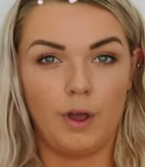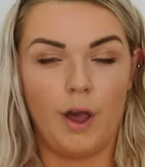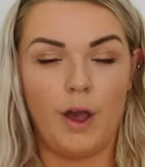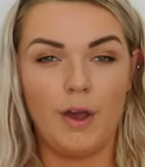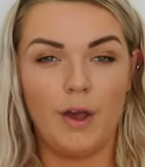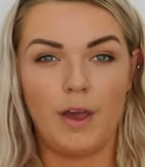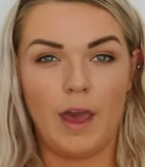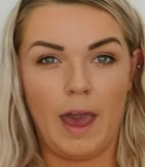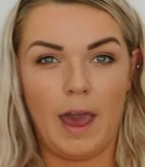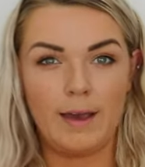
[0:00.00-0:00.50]

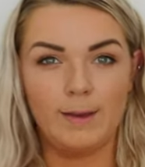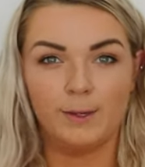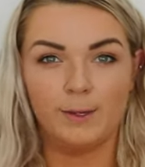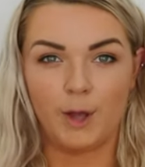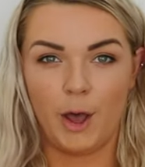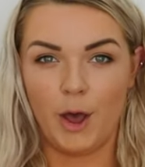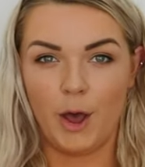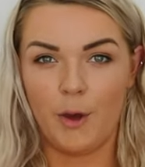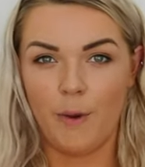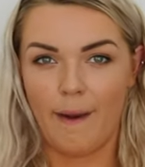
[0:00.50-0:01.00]
Okay,
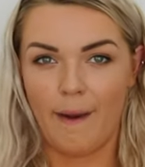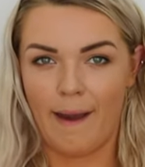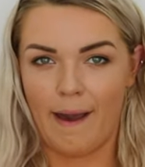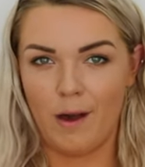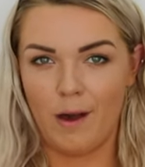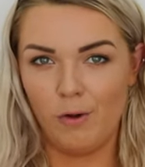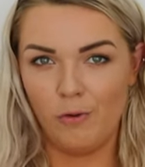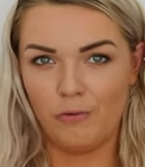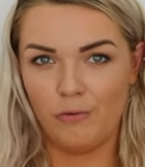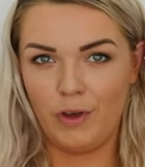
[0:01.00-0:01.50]
so
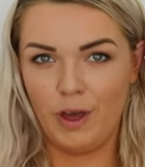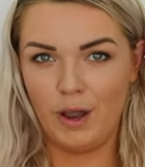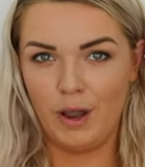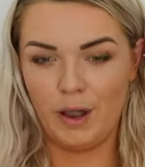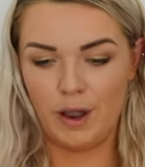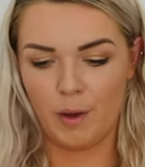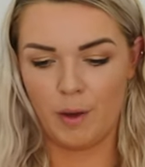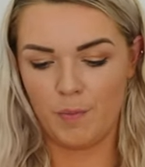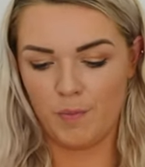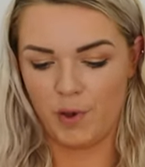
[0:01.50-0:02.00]
outfit
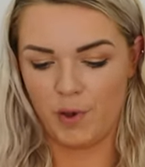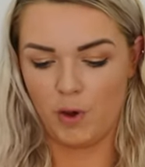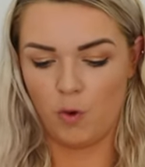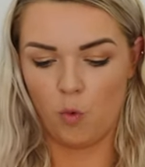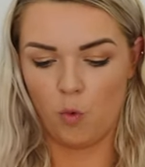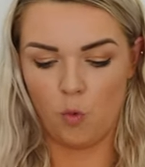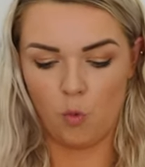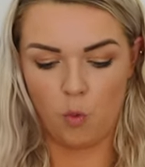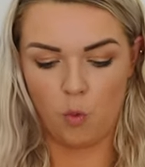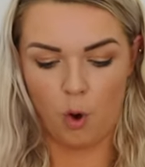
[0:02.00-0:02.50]

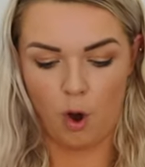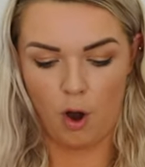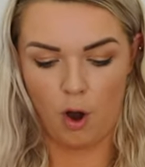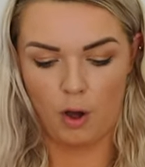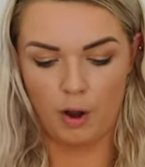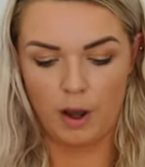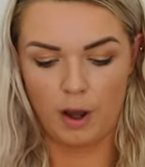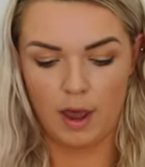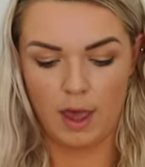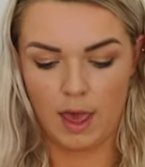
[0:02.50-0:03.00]
number
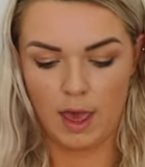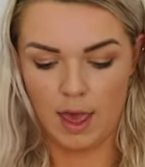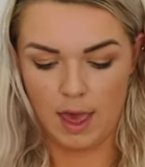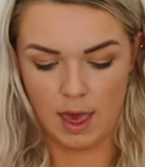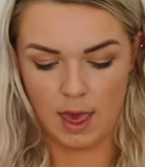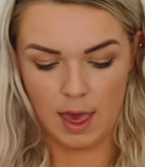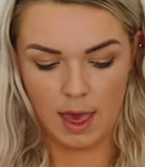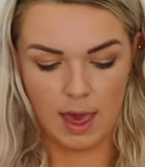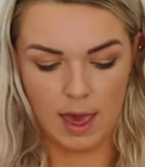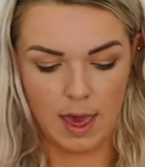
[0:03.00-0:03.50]
one
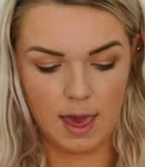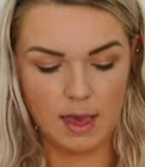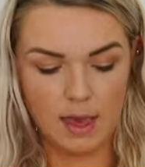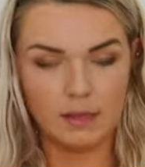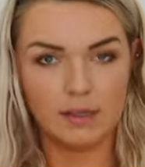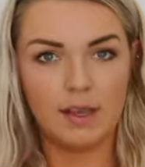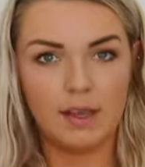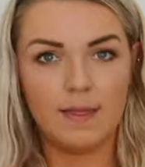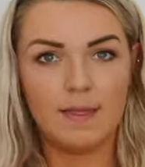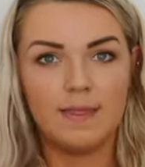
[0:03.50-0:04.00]

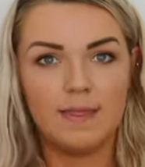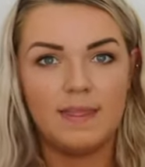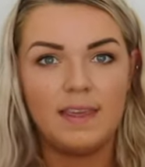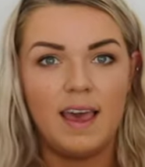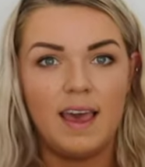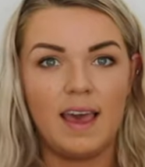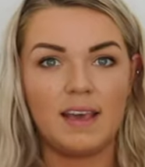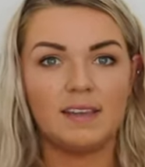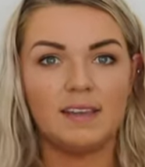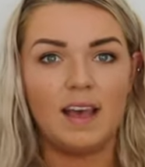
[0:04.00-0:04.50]
is
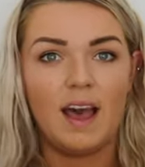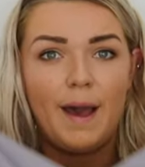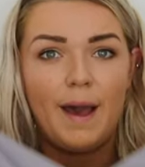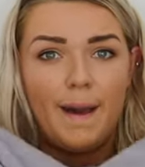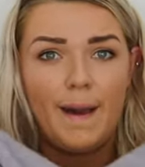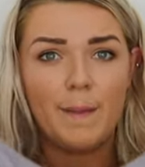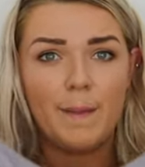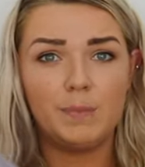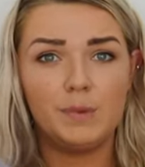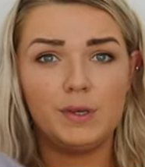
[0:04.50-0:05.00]
this
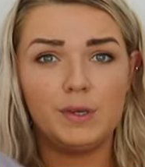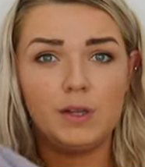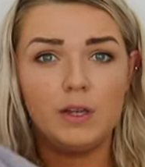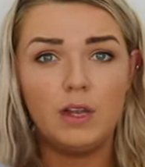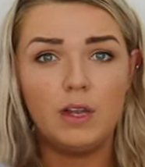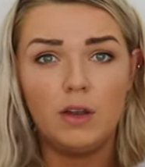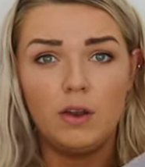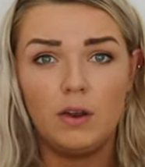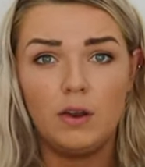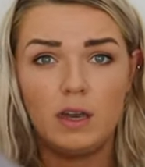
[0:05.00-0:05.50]

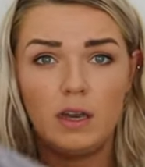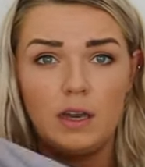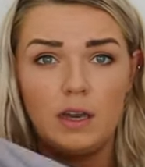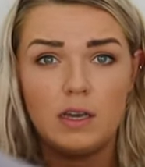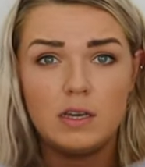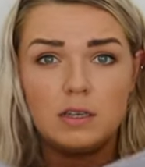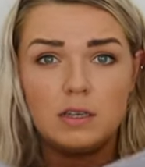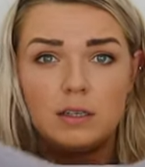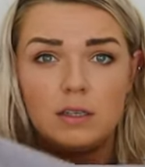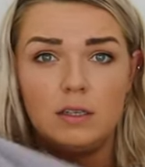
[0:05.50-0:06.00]

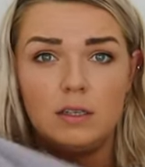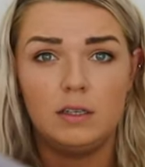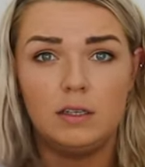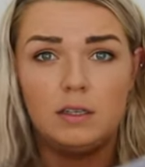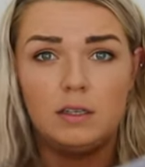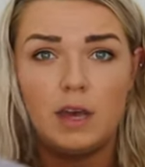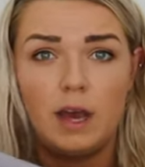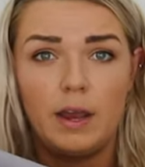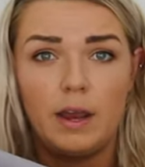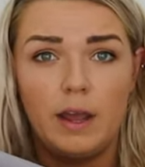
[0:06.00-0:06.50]
absolutely
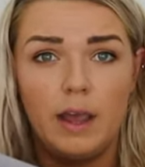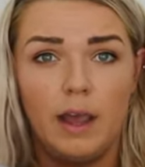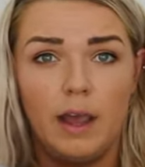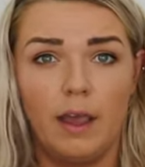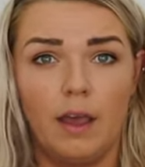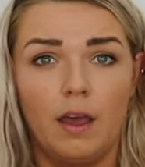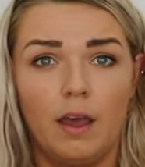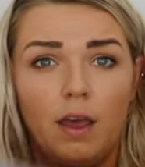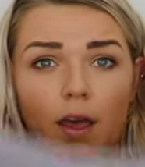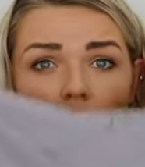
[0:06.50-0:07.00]

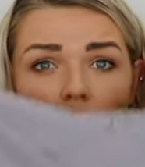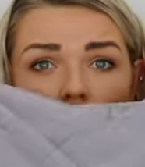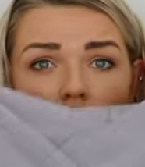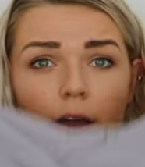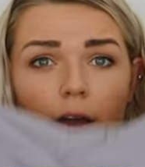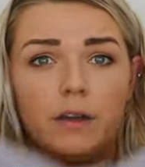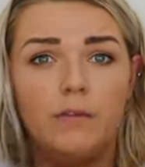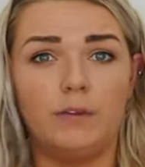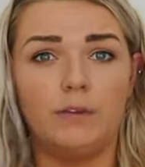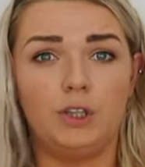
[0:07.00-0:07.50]
stunning
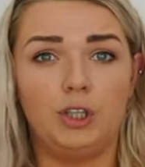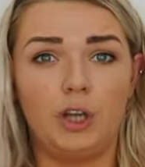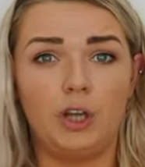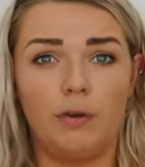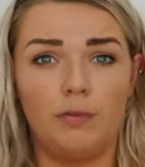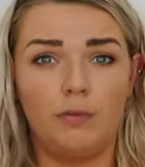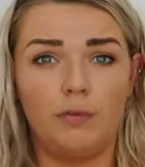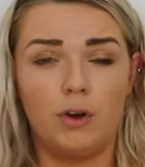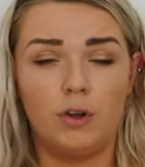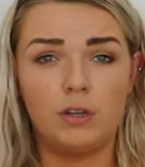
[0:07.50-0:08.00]
kind of
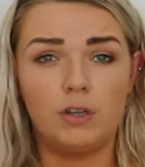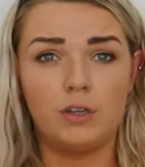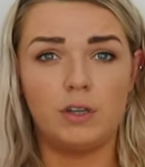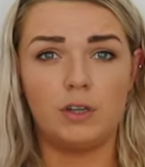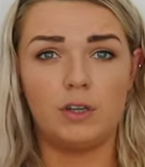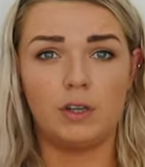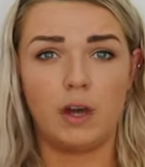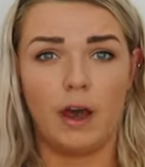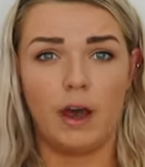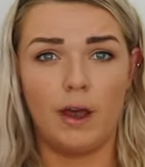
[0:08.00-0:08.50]
chiffon
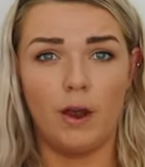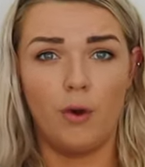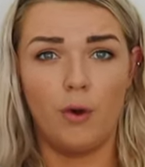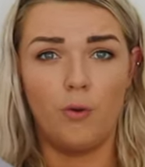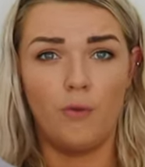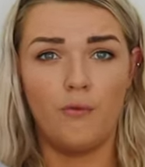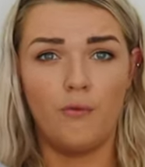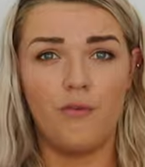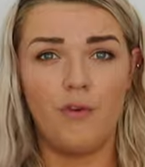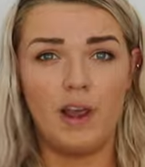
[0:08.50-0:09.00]

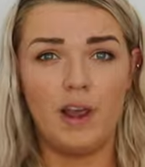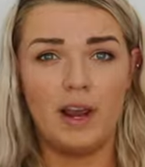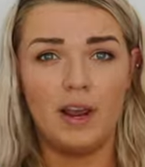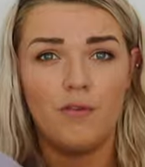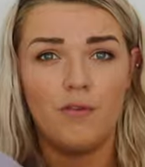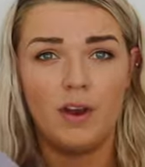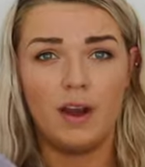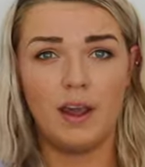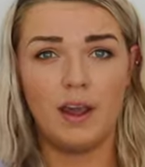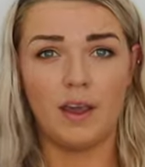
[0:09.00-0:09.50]
style, really,
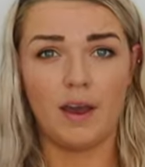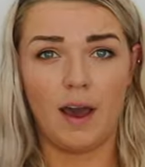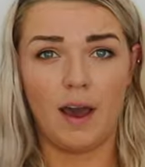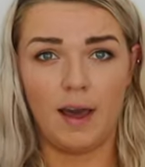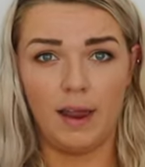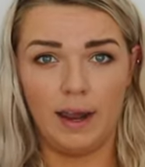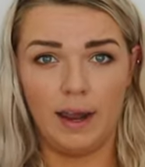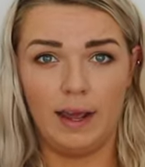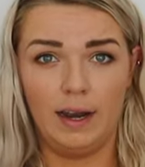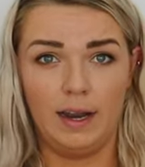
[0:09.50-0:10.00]
really
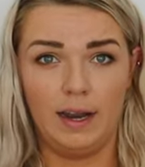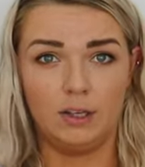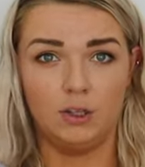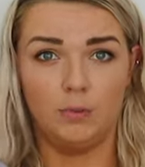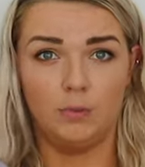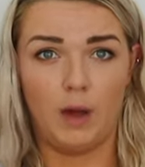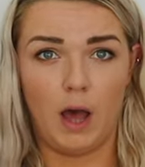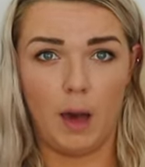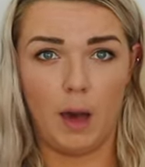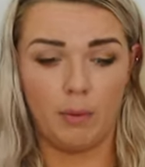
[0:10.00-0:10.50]
girly
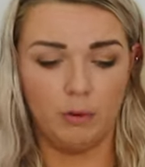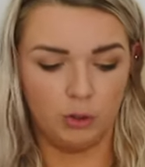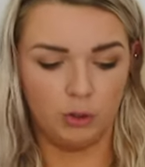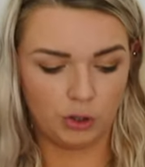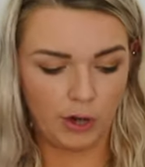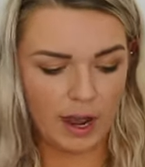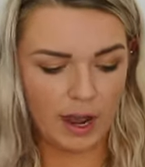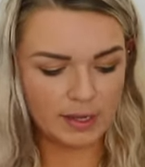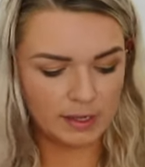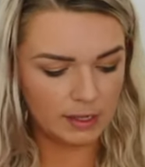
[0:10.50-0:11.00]
little purple
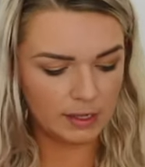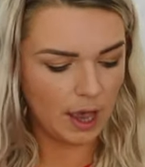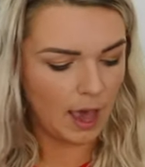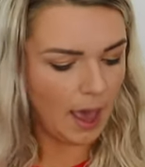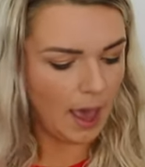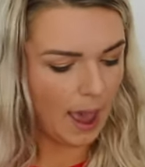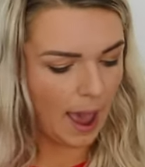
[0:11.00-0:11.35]
dress.